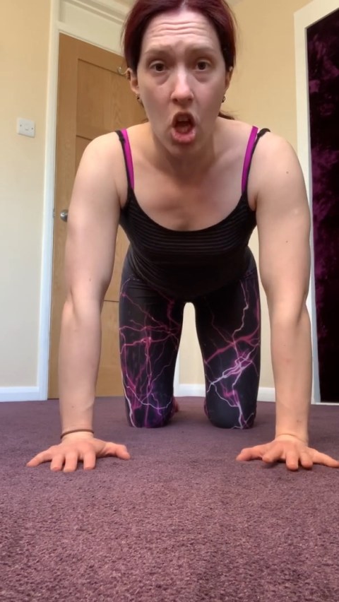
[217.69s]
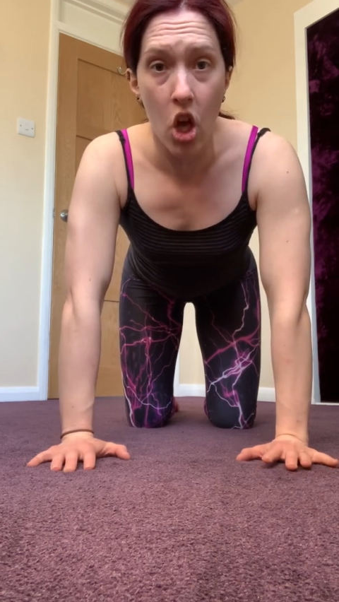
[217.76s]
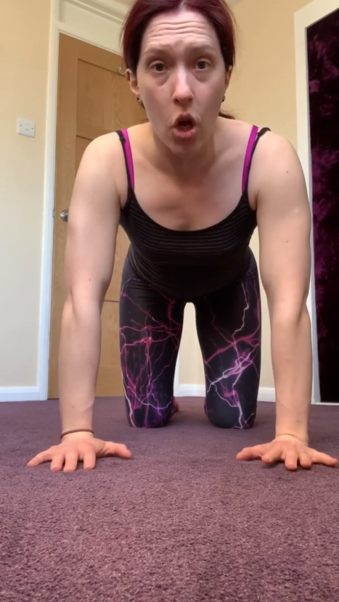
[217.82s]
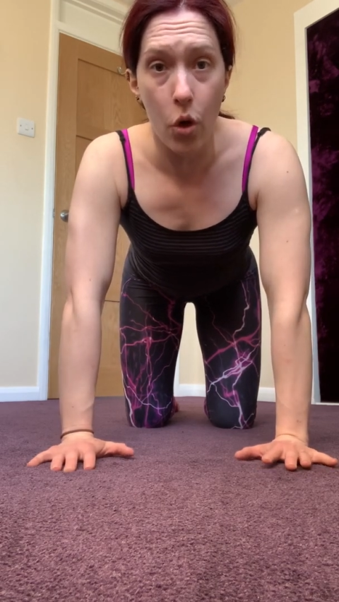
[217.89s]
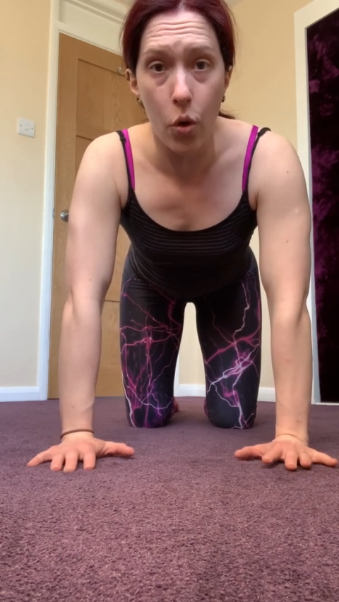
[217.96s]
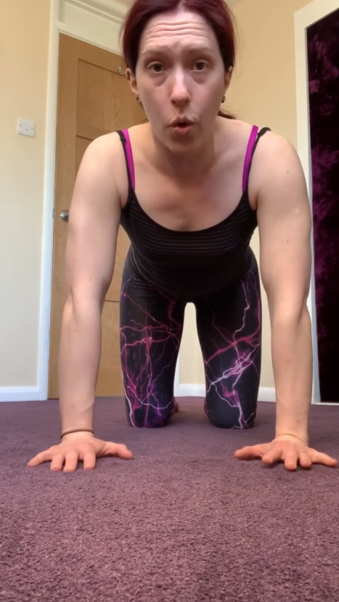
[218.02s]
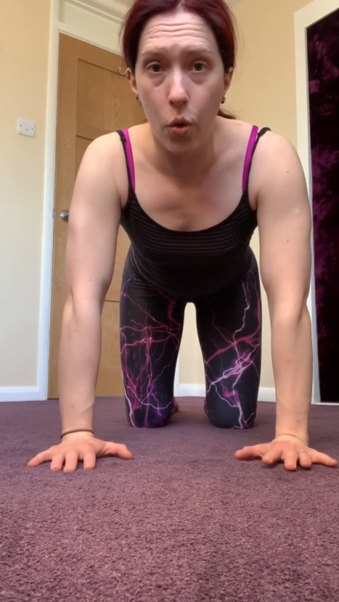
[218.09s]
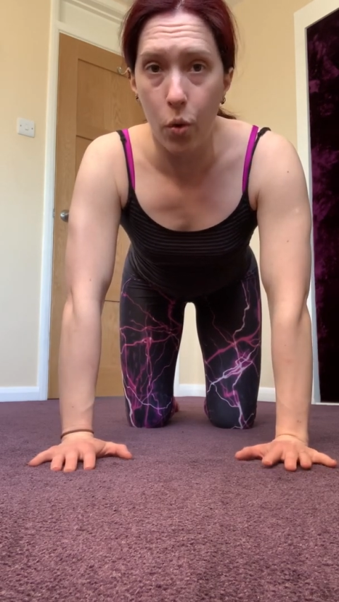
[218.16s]

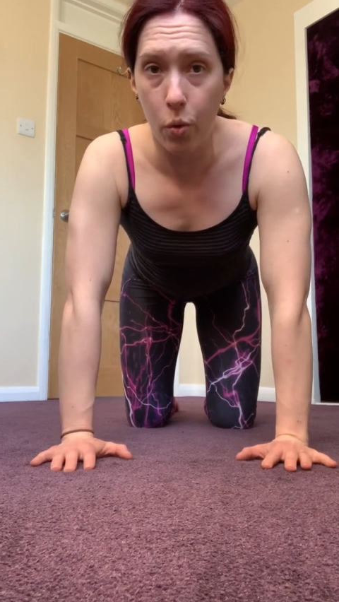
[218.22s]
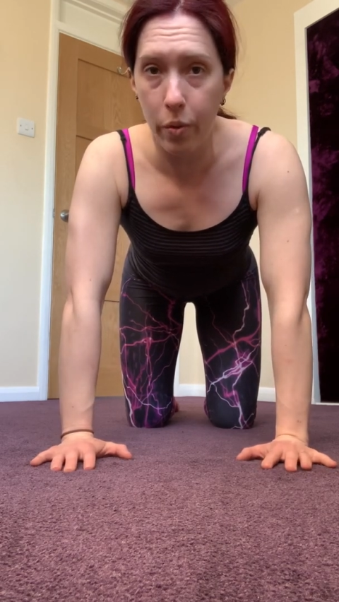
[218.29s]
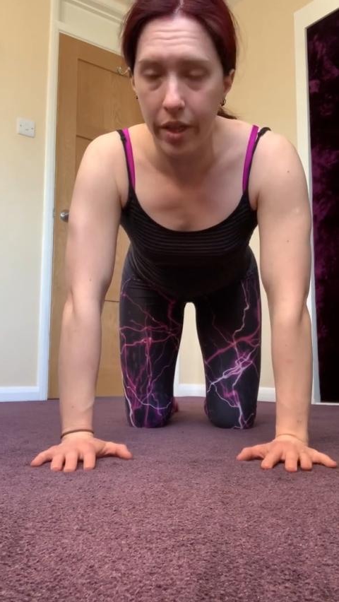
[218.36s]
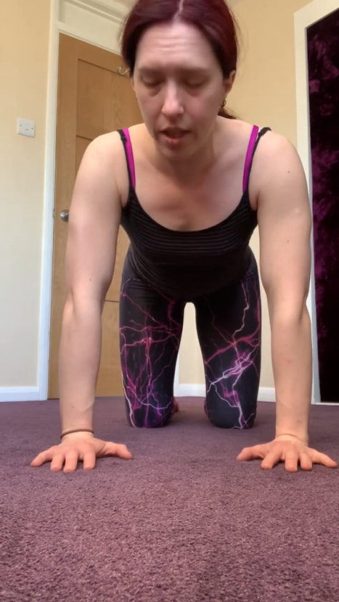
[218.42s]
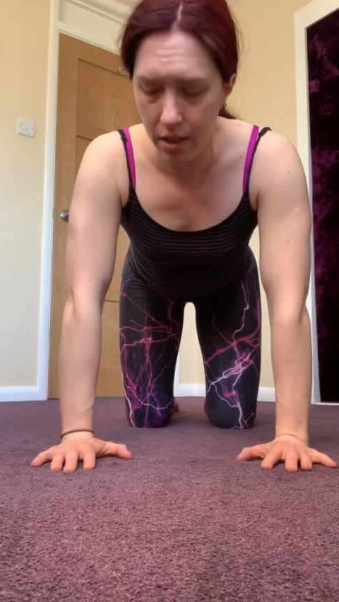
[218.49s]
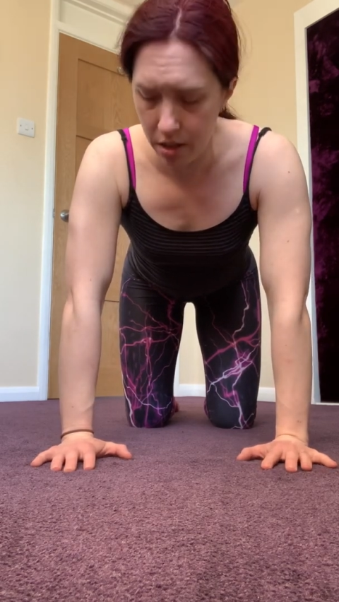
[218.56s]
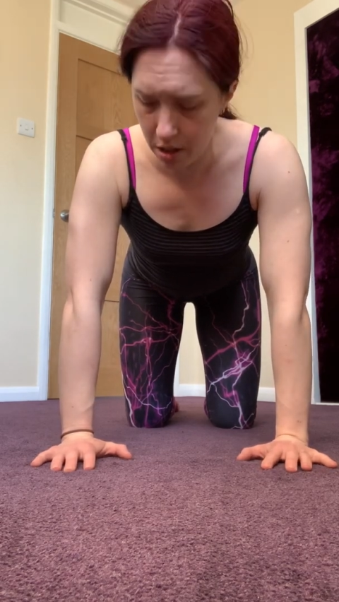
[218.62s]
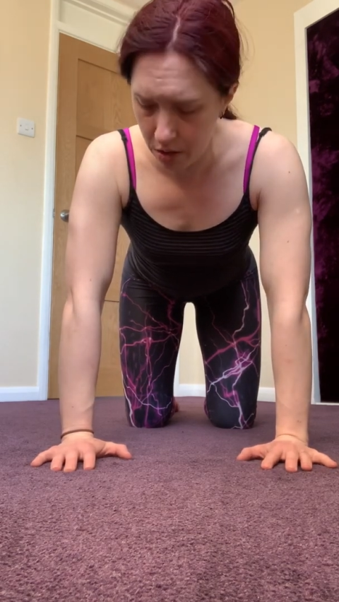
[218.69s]
And all we're
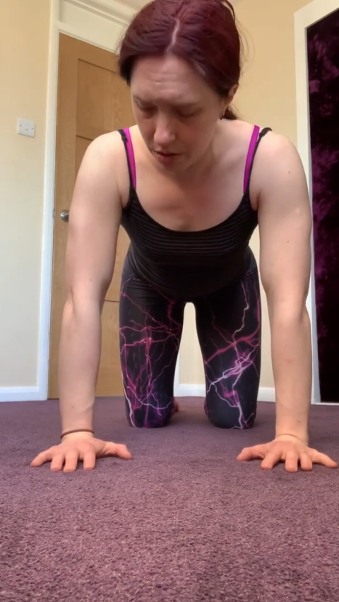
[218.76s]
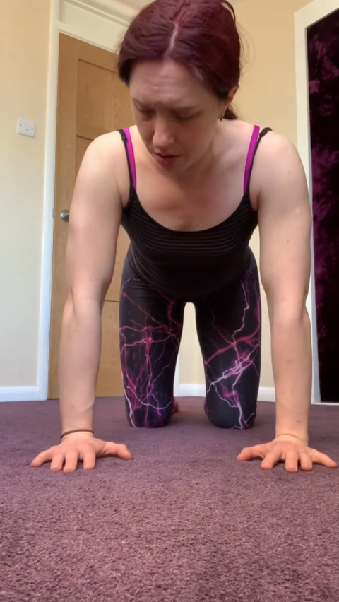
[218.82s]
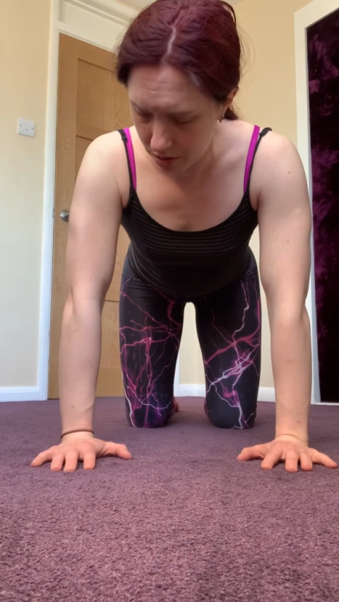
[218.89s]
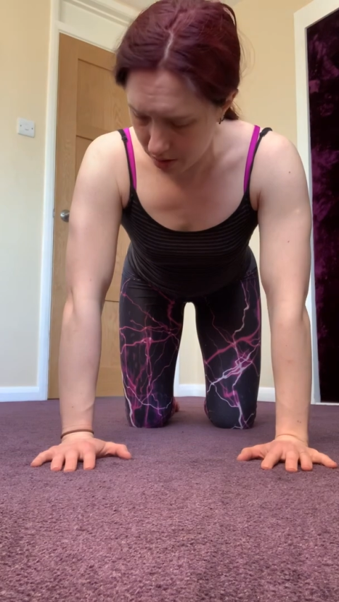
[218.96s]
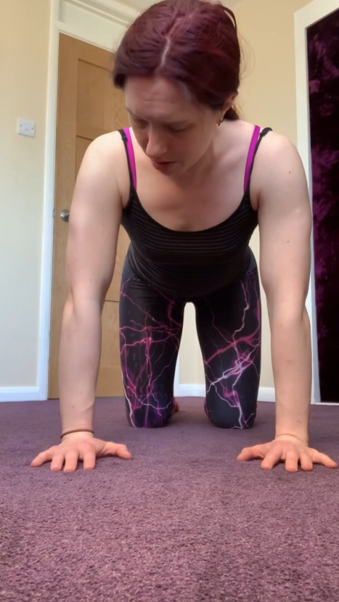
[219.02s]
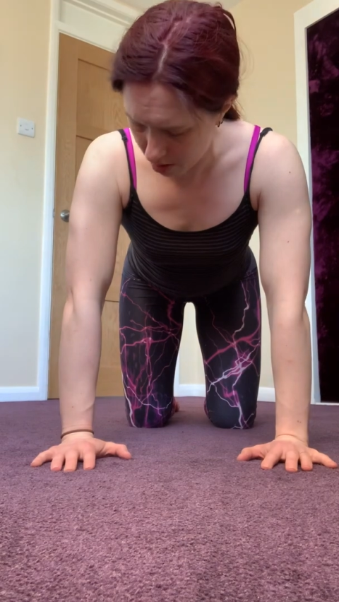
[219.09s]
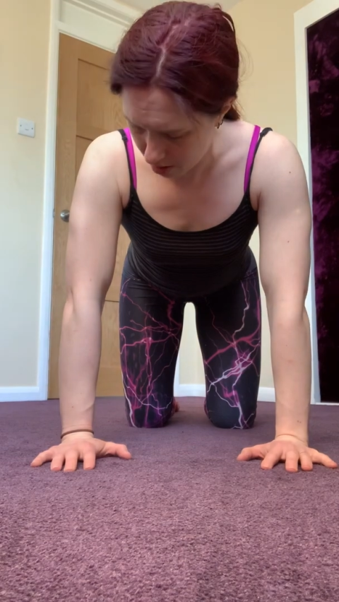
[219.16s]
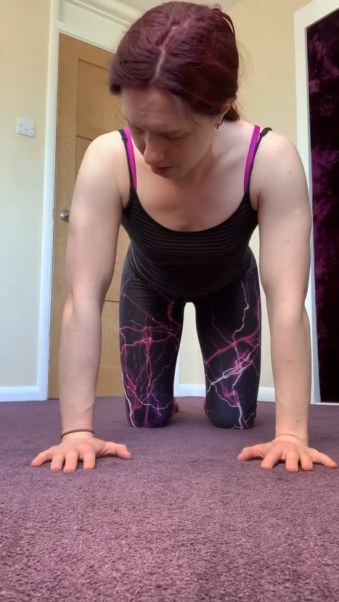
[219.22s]
gonna do to
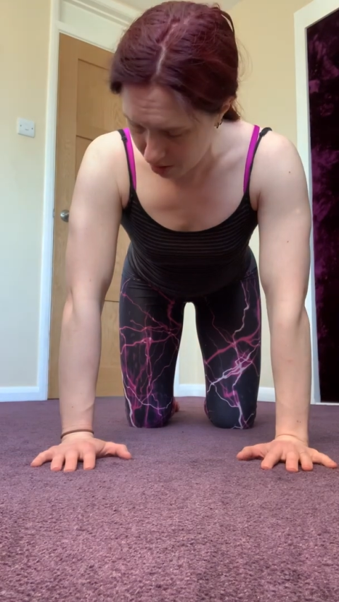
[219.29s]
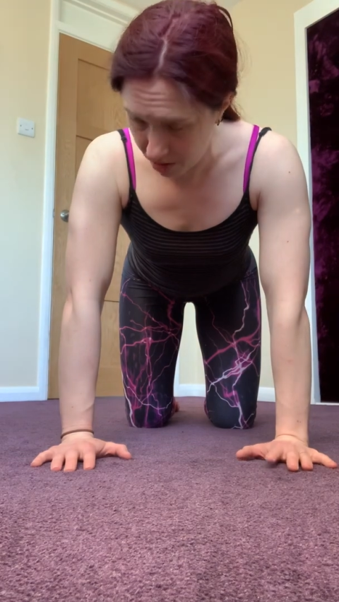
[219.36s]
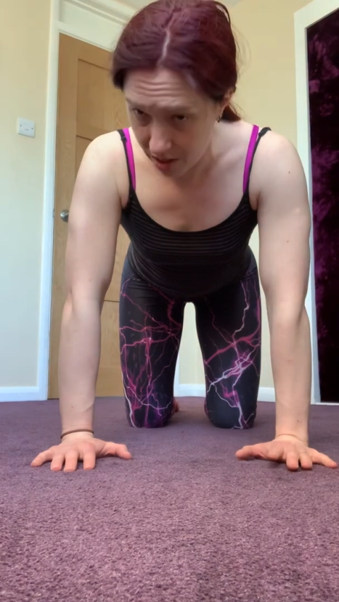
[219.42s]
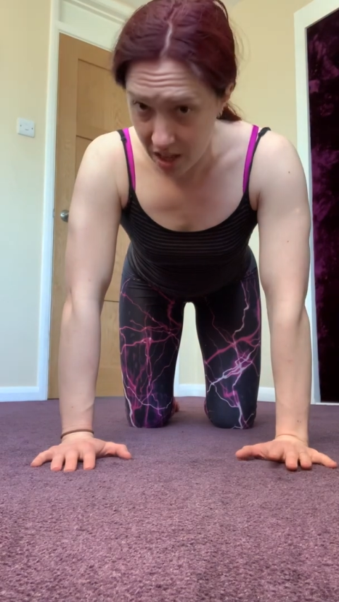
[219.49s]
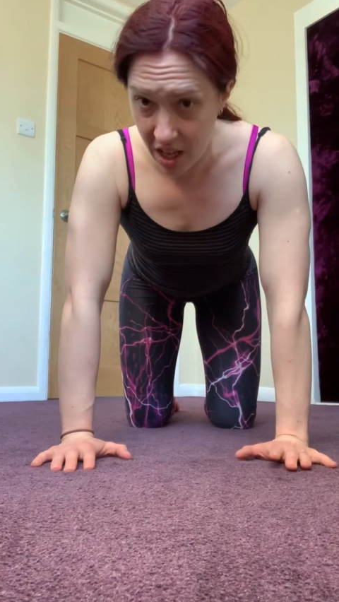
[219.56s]
start